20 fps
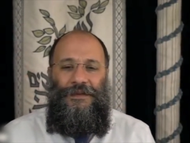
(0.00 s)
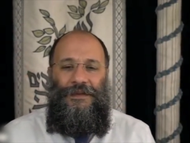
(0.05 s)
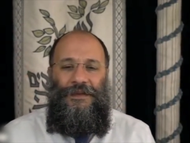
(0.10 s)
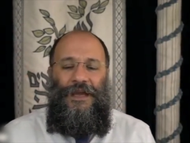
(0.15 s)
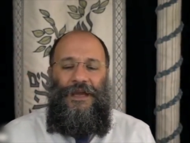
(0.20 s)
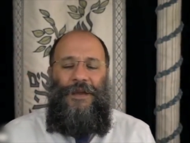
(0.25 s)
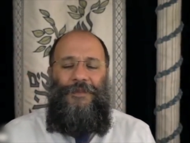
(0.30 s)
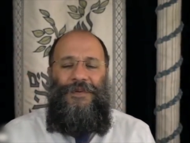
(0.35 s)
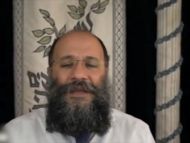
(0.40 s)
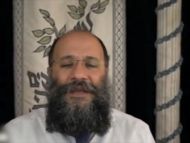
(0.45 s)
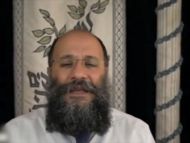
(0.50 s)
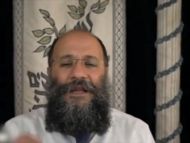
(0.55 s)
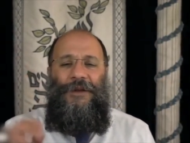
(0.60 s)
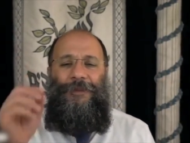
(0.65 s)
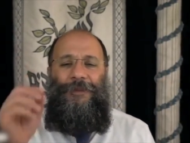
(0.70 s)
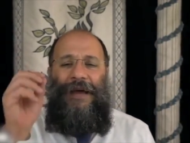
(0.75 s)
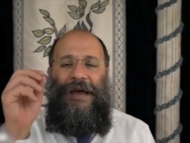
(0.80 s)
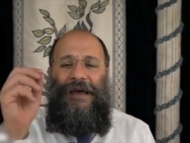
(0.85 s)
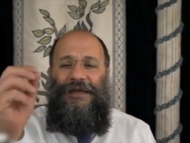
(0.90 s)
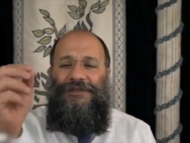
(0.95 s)
with.
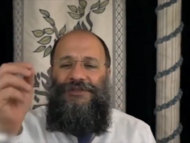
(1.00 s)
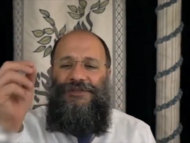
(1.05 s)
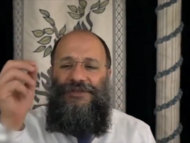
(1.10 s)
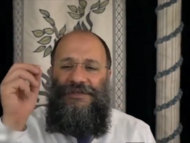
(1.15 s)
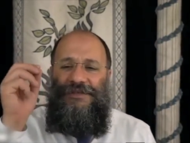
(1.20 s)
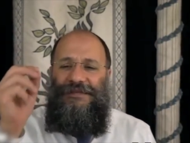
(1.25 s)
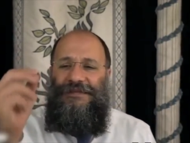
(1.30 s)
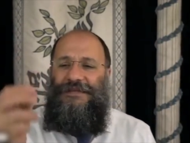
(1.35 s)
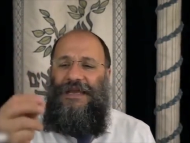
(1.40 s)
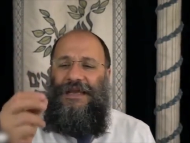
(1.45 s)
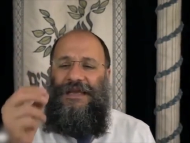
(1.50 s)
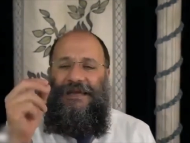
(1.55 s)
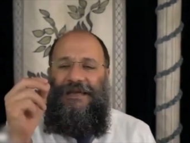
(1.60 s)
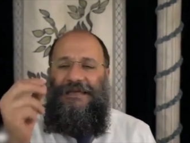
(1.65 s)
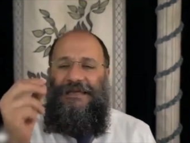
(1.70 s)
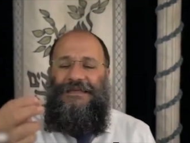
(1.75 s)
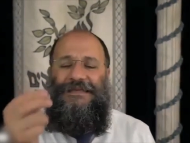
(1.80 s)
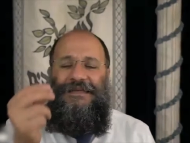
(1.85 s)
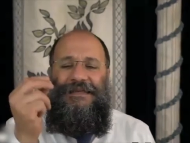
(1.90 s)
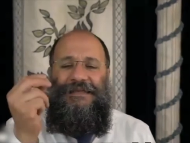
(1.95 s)
Rabbi Parashat
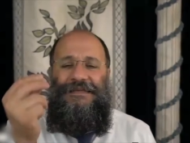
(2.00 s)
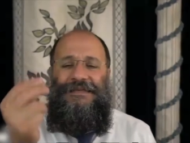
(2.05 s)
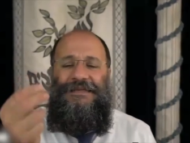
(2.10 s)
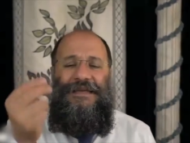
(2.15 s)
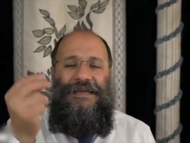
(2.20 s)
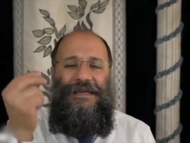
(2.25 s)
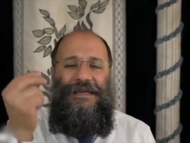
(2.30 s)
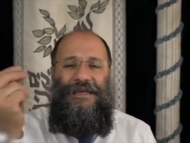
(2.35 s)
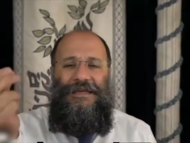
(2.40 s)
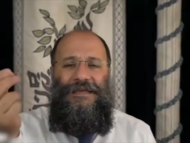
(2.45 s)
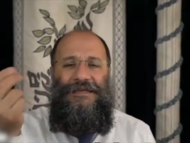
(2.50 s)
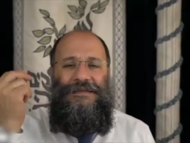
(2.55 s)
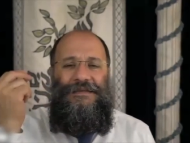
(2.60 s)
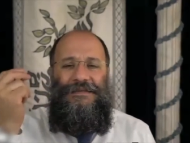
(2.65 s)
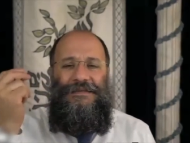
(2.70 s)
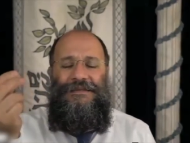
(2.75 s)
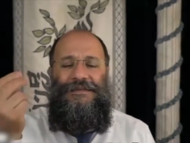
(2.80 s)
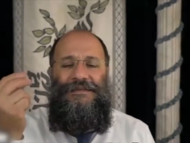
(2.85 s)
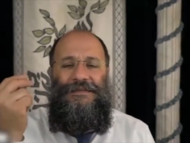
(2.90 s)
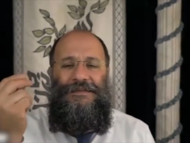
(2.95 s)
says this
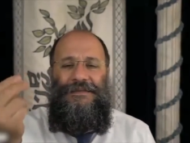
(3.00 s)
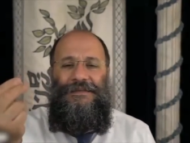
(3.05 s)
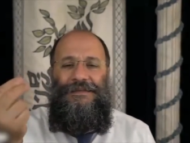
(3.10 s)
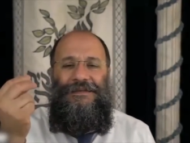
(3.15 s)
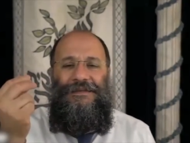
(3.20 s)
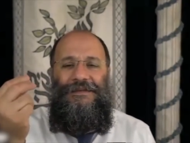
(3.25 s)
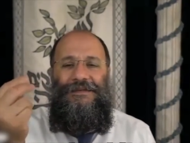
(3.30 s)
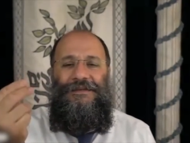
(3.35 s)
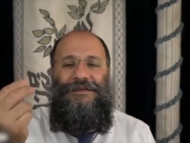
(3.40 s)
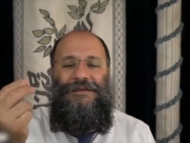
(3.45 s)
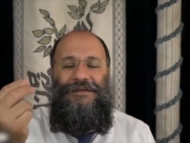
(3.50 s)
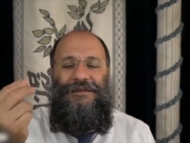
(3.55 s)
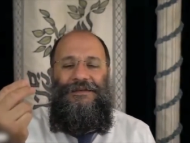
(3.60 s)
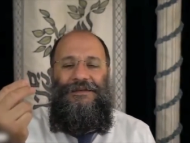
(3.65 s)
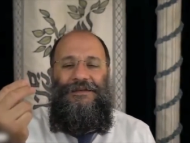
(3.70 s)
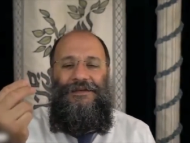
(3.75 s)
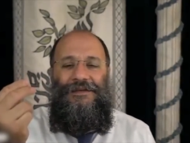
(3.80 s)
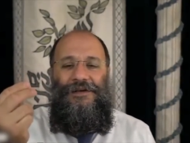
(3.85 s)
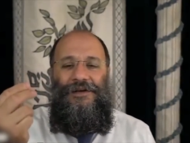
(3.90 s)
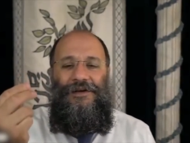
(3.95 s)
is
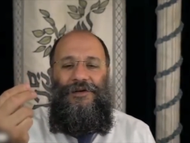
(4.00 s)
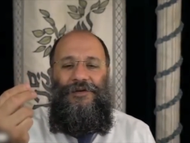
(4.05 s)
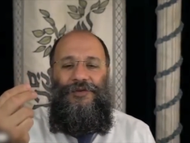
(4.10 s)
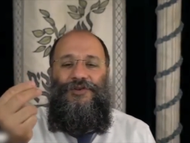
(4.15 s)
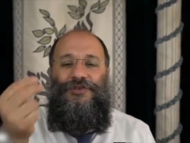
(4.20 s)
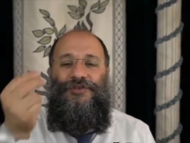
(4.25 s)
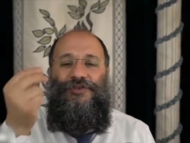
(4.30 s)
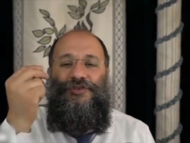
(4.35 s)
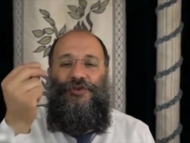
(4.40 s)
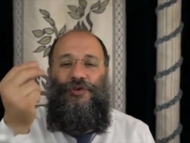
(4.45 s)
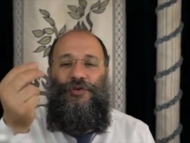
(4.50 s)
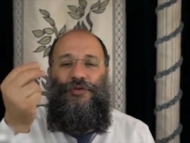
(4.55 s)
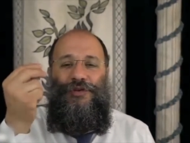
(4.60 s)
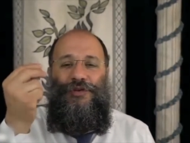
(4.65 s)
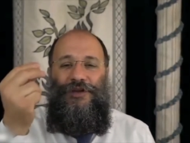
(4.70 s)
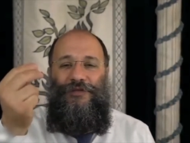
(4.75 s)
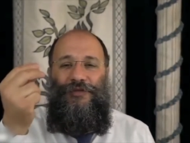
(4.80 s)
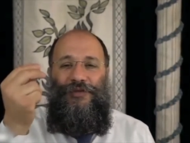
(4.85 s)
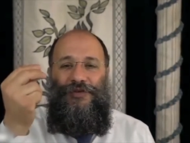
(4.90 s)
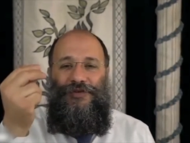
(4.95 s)
the
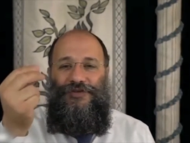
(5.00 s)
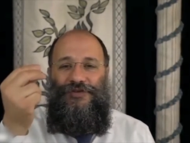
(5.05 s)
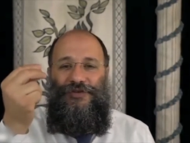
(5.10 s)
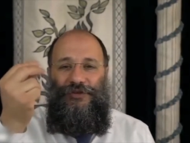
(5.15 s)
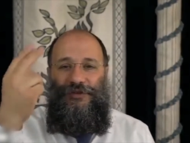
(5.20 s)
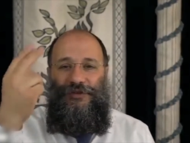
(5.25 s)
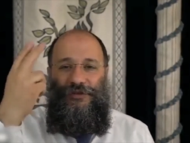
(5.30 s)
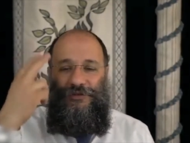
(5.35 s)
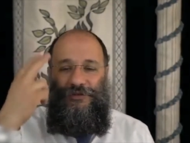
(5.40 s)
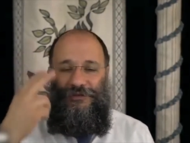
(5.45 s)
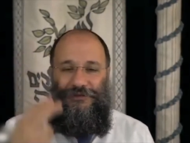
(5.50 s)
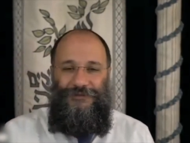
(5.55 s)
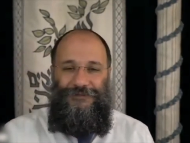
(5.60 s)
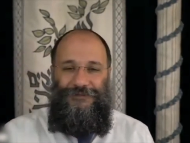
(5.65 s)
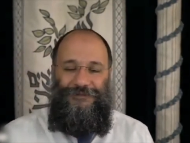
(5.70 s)
story of the soul.